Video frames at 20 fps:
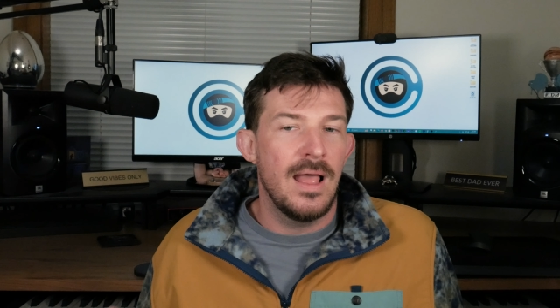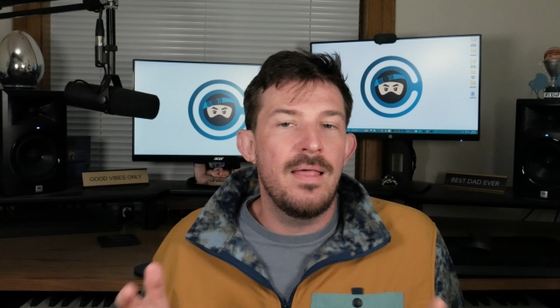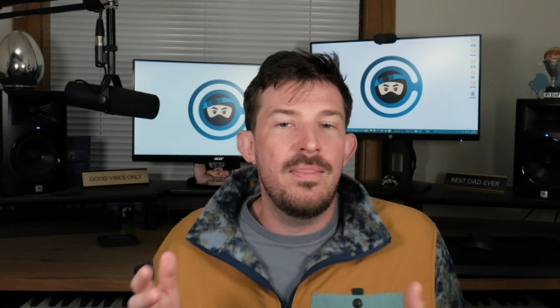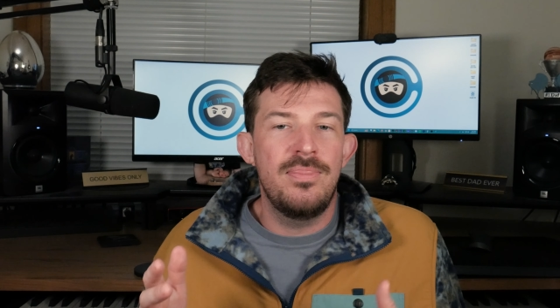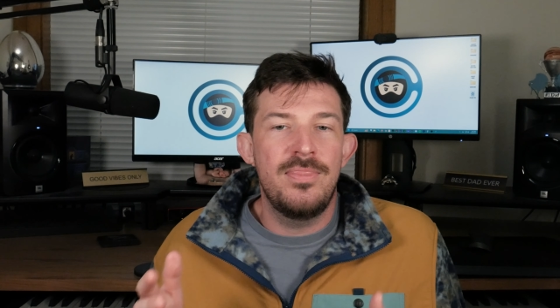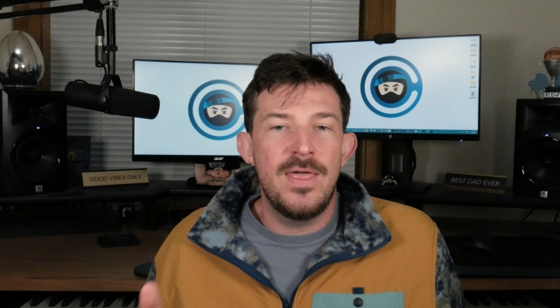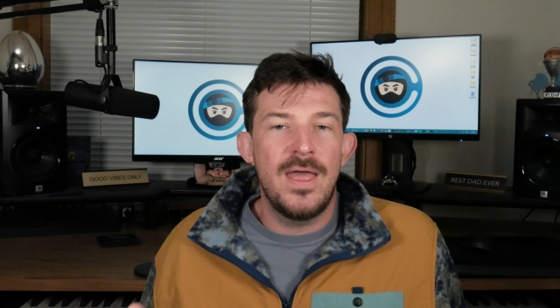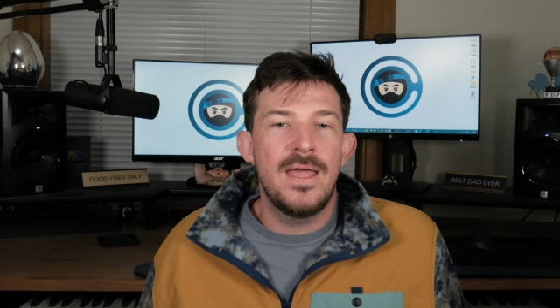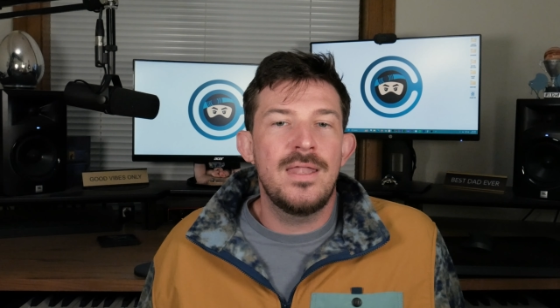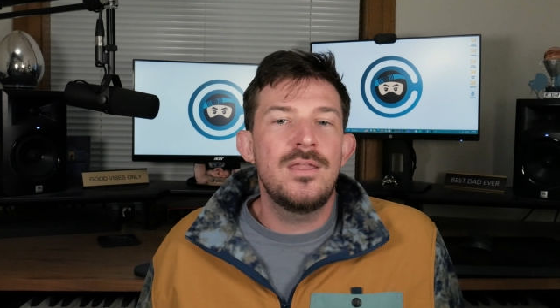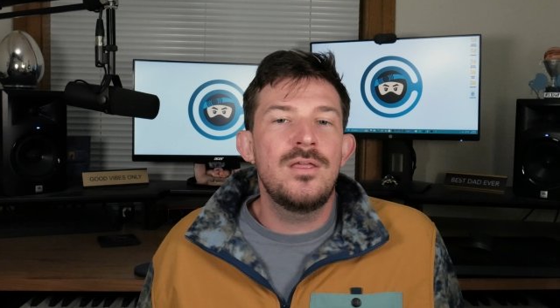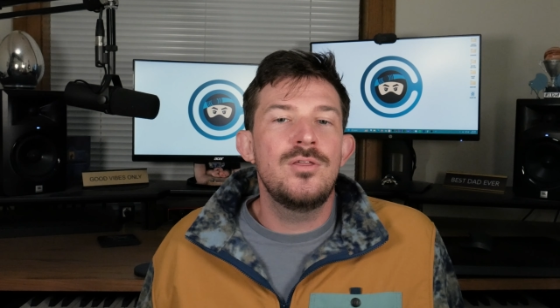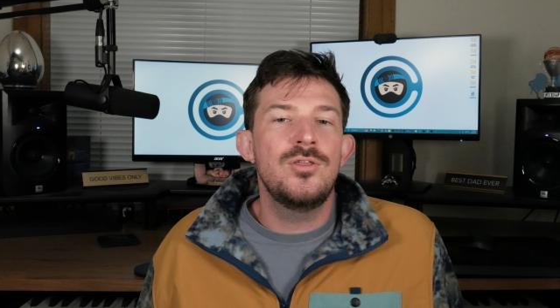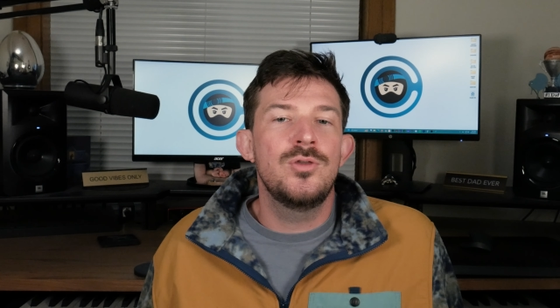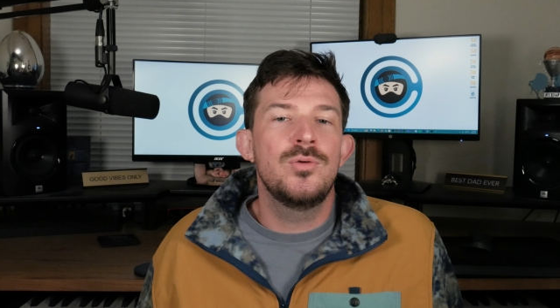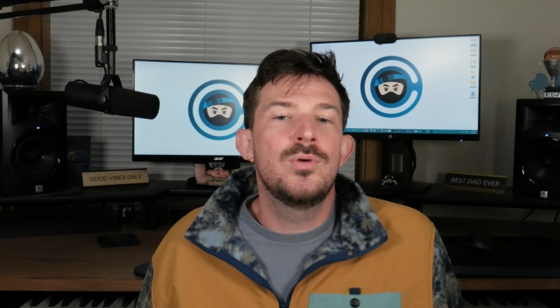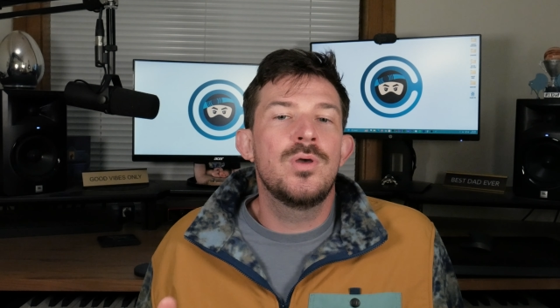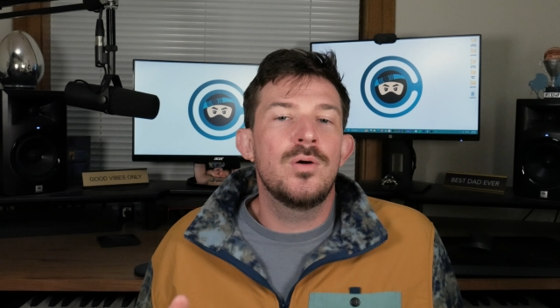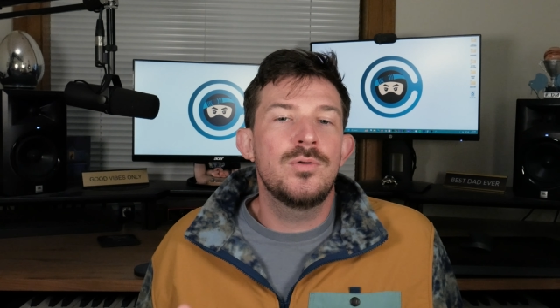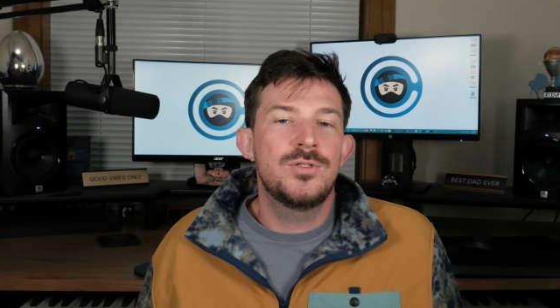and then
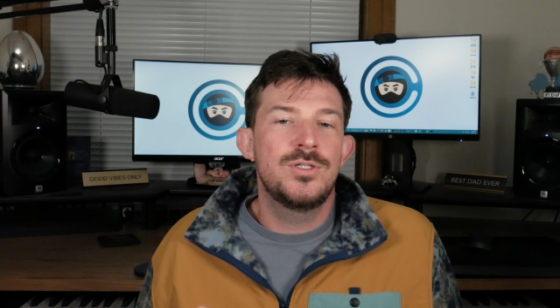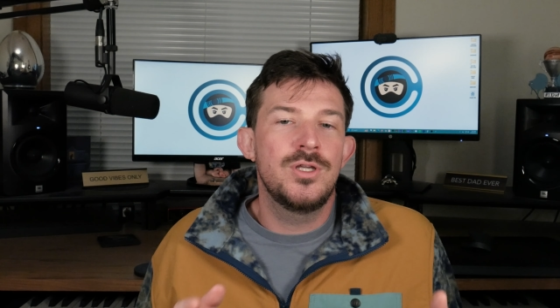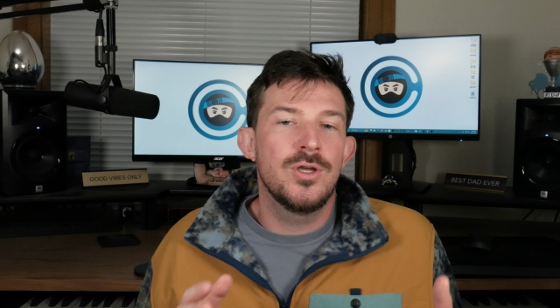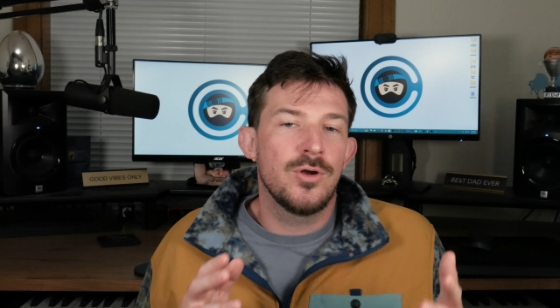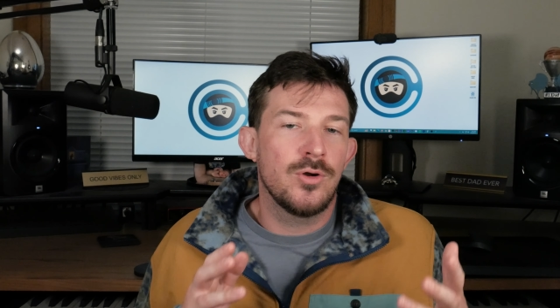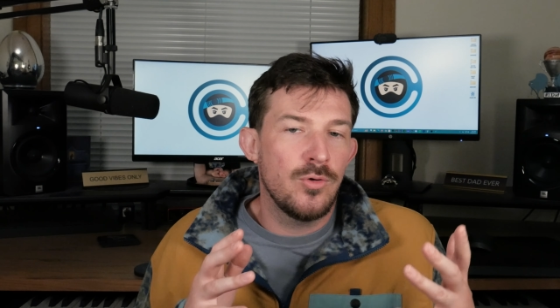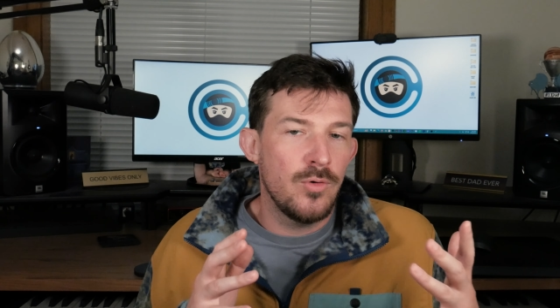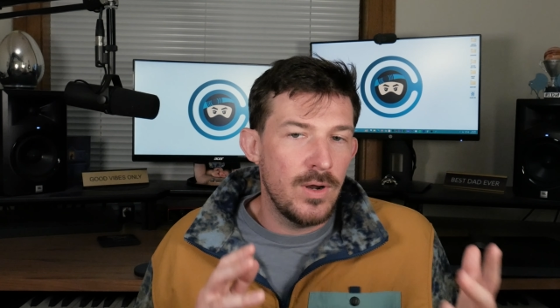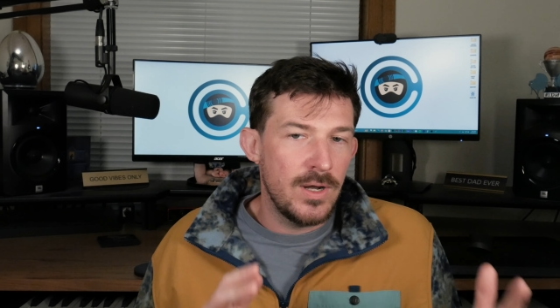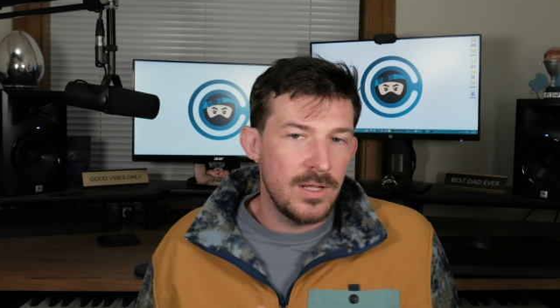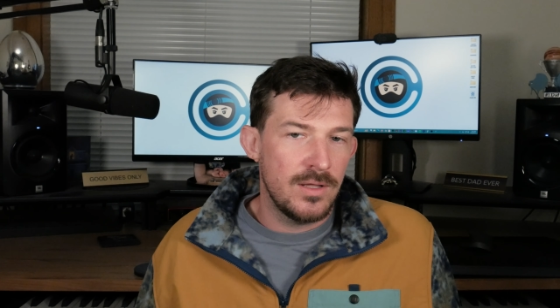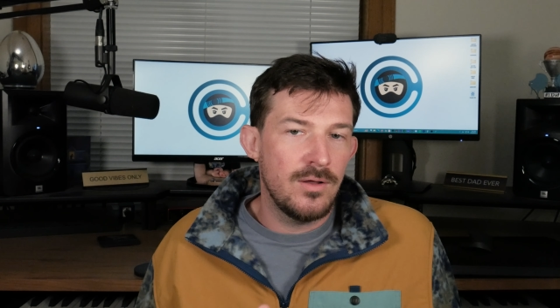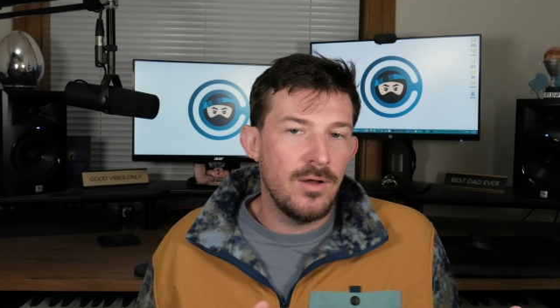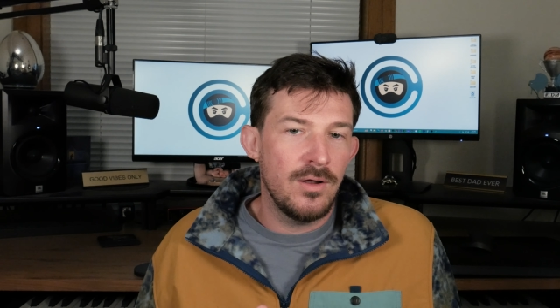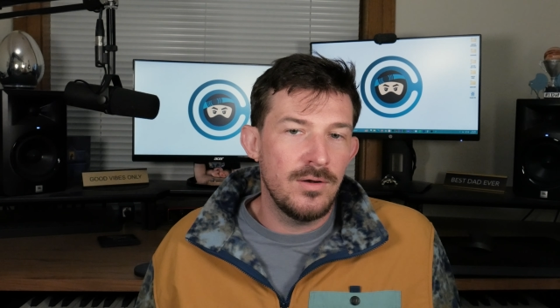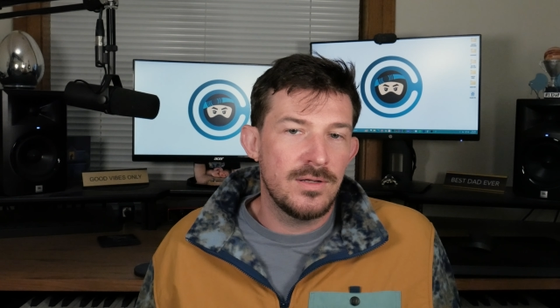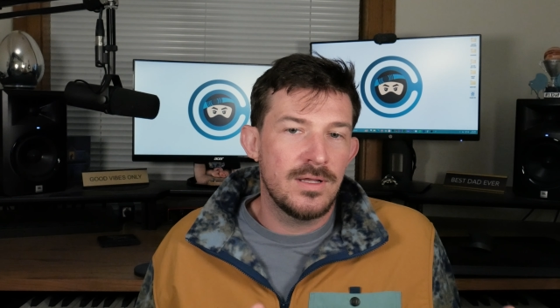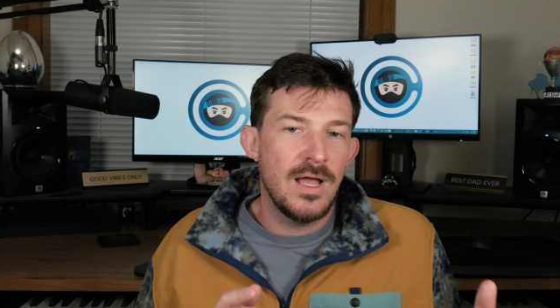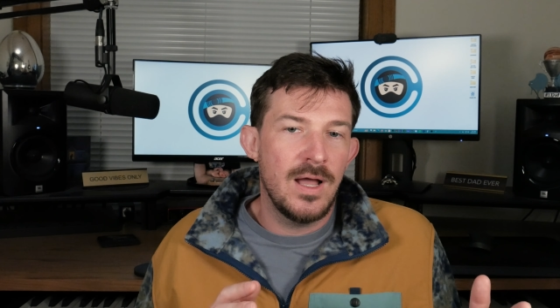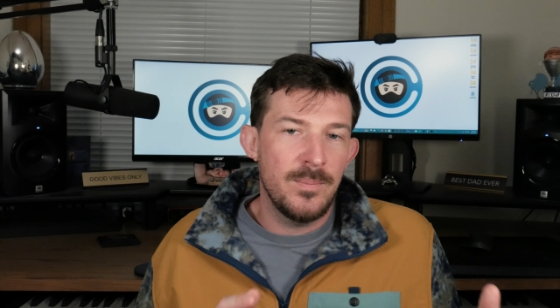you go to your credit
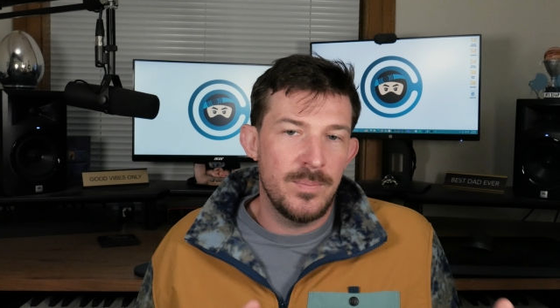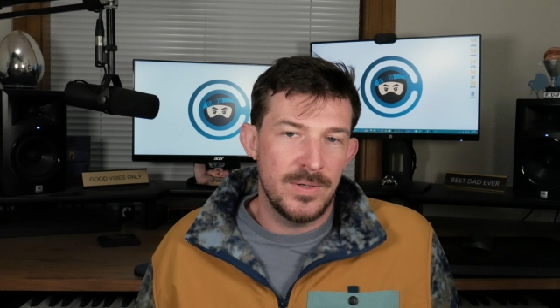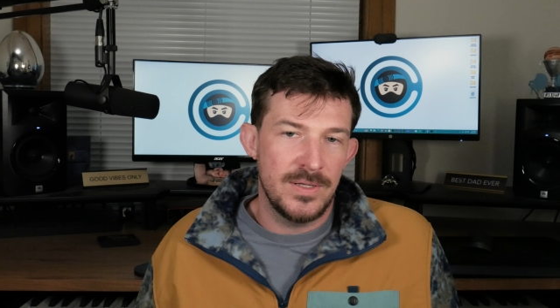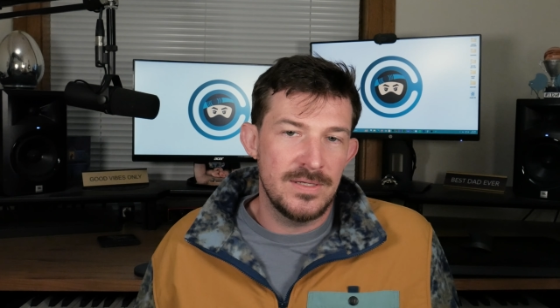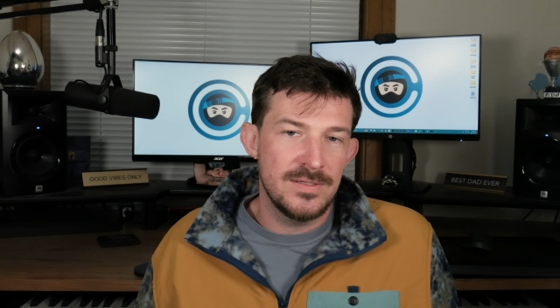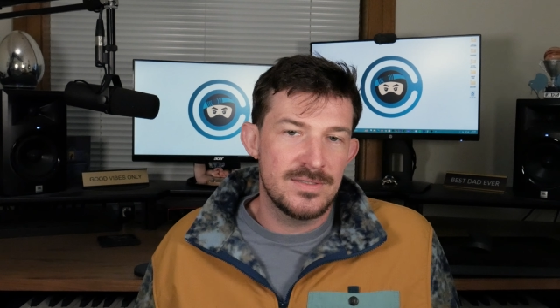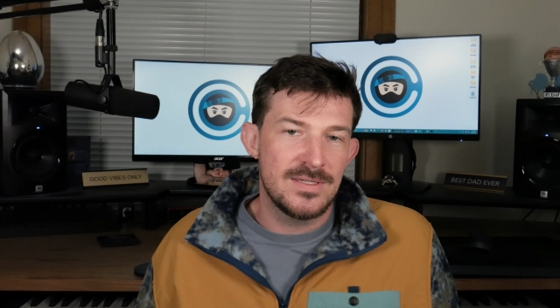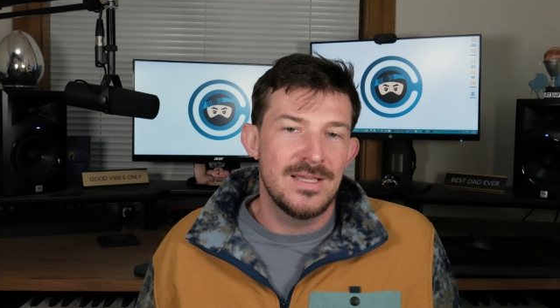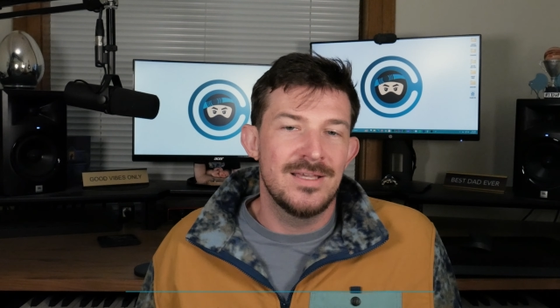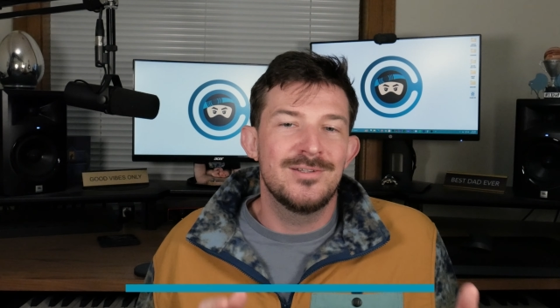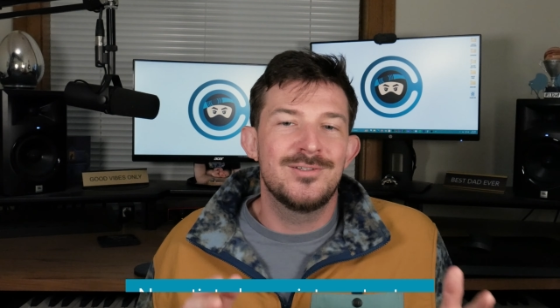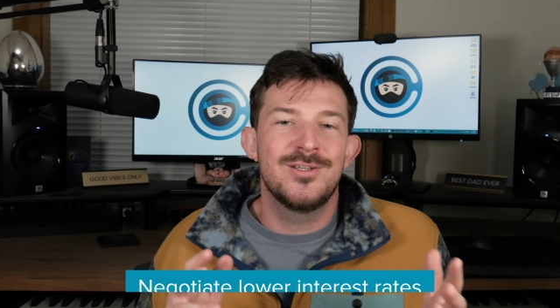card companies